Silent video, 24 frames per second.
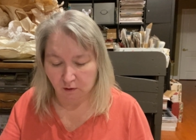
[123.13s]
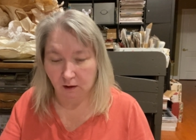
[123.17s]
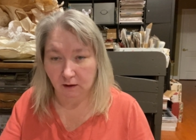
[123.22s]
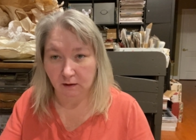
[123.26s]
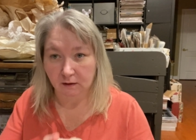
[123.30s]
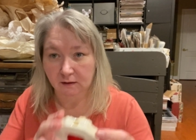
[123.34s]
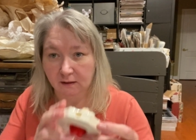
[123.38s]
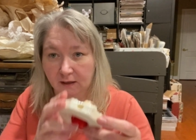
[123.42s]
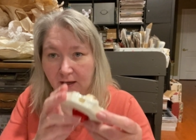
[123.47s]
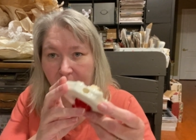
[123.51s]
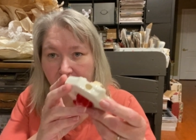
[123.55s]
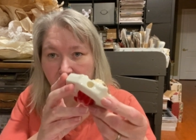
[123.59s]

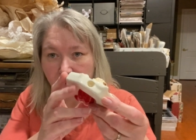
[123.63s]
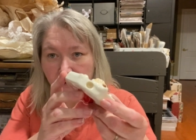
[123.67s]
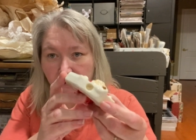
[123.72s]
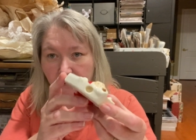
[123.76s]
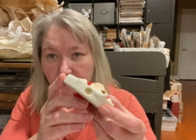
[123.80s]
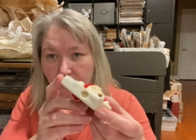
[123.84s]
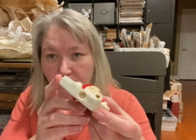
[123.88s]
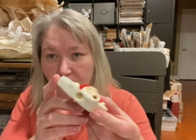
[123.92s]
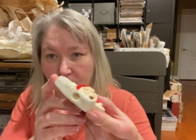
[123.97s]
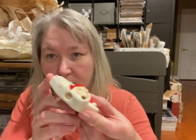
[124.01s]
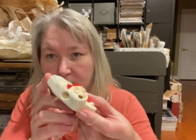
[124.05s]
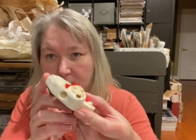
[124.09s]

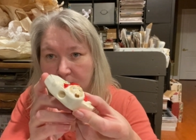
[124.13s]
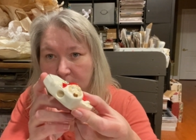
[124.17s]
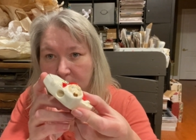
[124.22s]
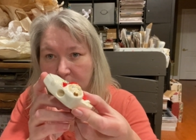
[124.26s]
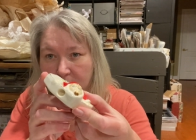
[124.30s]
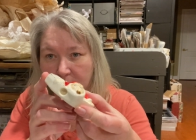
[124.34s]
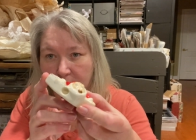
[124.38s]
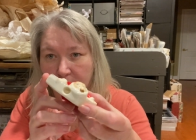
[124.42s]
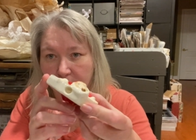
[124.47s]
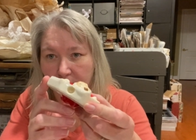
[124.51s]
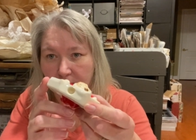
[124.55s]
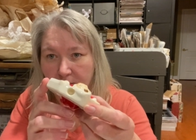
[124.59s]
candle,
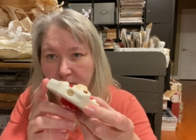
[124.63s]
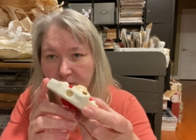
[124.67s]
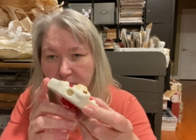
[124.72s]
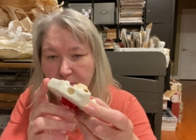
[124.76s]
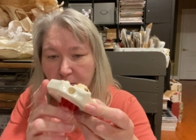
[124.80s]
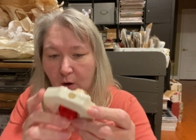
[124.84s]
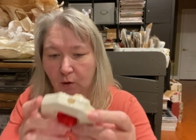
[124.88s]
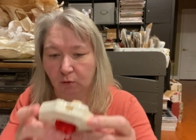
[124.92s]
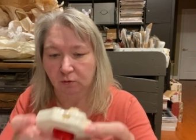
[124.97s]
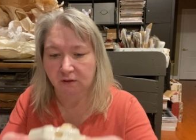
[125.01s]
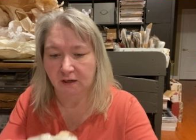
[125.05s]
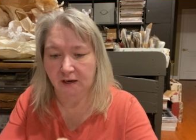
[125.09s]

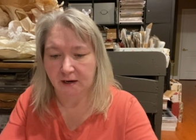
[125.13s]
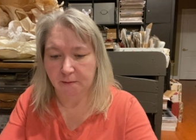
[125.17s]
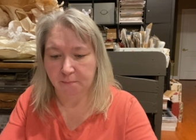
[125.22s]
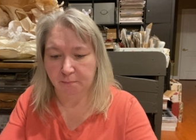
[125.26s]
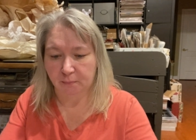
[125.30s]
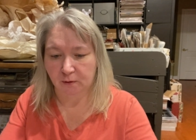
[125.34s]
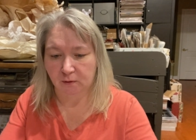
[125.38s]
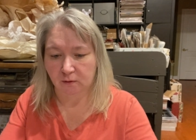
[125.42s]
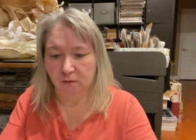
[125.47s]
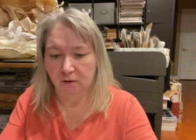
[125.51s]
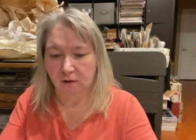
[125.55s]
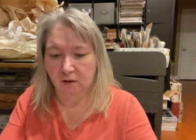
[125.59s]
small
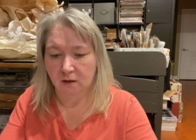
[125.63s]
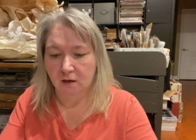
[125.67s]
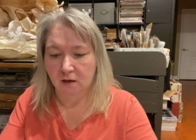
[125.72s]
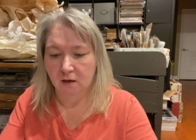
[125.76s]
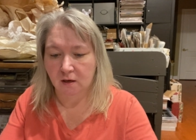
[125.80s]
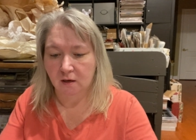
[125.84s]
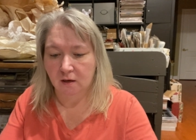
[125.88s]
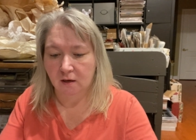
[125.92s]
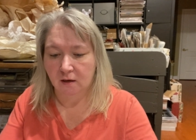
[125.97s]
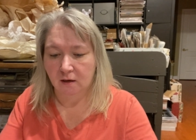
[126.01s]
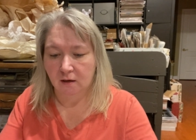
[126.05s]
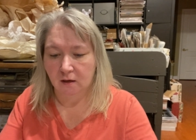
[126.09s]
taper,
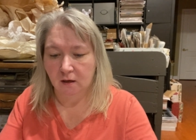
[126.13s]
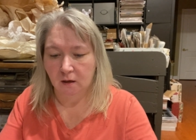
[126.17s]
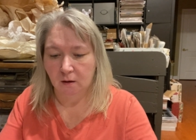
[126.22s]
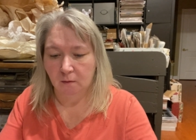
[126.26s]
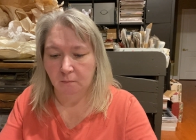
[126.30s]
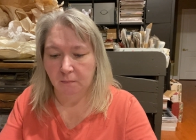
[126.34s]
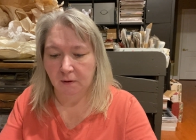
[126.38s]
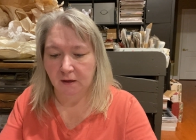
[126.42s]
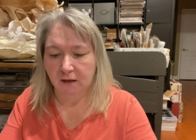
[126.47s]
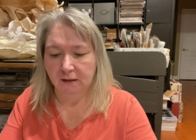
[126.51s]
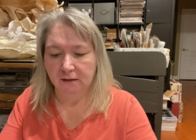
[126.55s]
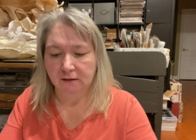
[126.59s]

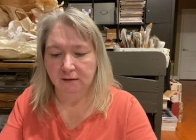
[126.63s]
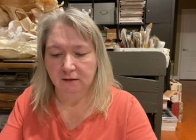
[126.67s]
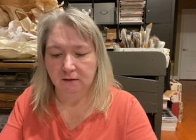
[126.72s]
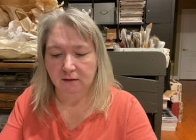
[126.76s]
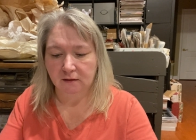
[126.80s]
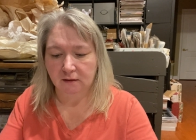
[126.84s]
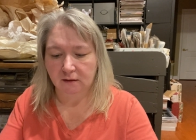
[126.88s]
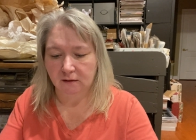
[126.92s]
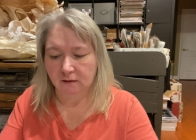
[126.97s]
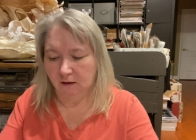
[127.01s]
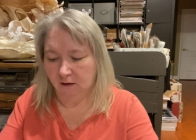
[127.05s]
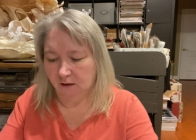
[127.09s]
but
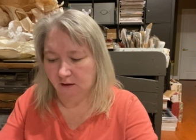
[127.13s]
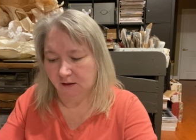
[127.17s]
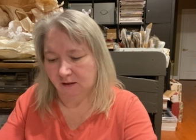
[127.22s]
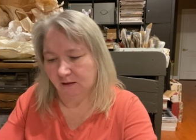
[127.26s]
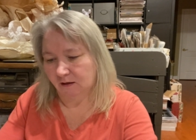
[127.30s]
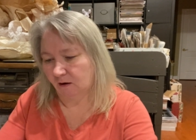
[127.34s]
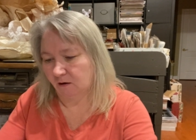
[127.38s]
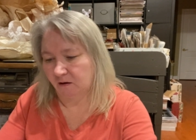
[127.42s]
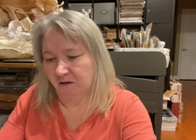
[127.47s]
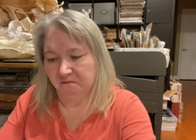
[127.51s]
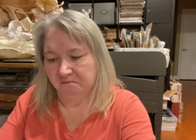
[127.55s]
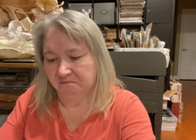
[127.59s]
you,
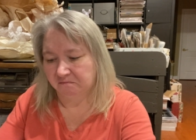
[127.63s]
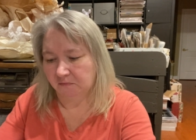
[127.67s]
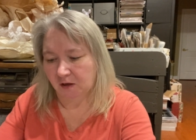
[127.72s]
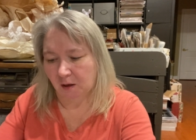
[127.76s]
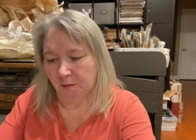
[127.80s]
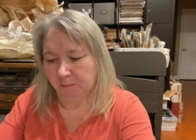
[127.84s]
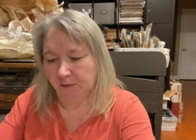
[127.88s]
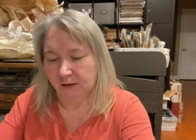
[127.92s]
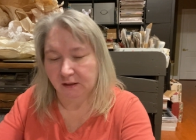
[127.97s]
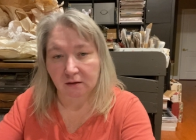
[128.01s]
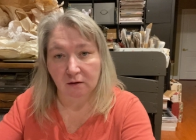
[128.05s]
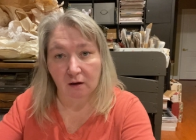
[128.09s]
know, I
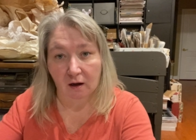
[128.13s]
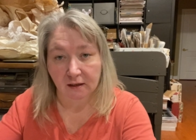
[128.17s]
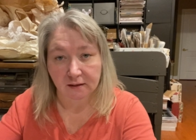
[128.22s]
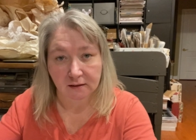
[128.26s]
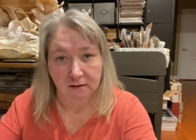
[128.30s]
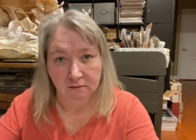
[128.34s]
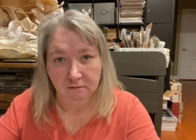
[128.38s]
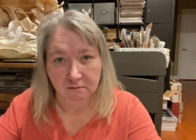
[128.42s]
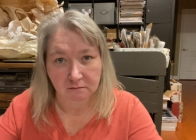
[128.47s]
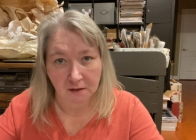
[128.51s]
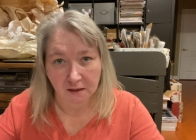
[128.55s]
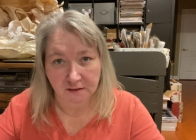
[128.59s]
mean, not
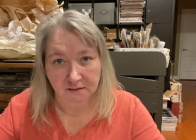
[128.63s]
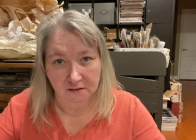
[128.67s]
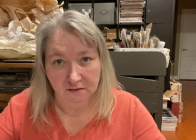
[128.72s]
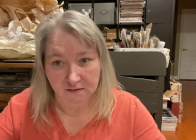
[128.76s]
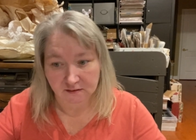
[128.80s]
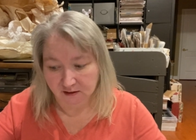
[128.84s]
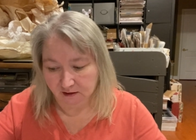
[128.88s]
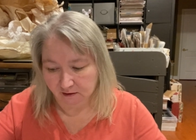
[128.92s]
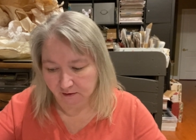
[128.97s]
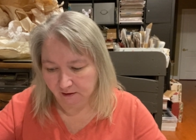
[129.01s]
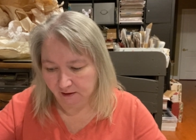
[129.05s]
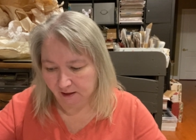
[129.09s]

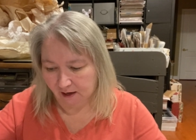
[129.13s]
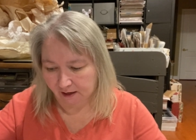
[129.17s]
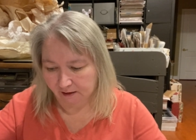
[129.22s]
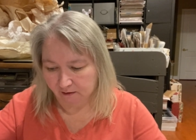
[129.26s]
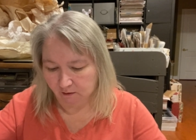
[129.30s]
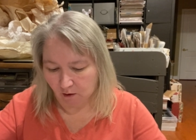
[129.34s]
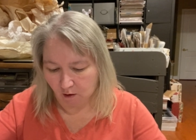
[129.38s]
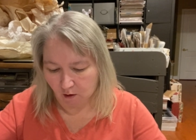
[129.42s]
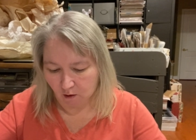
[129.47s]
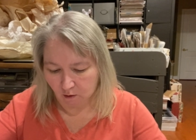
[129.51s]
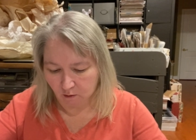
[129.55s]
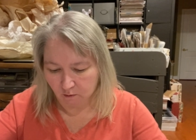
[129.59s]
necessary at
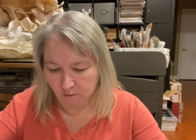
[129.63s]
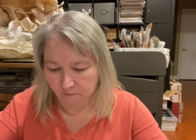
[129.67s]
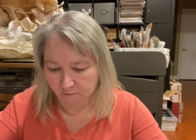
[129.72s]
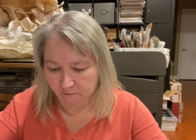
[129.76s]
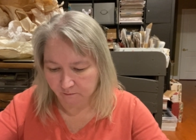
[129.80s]
all.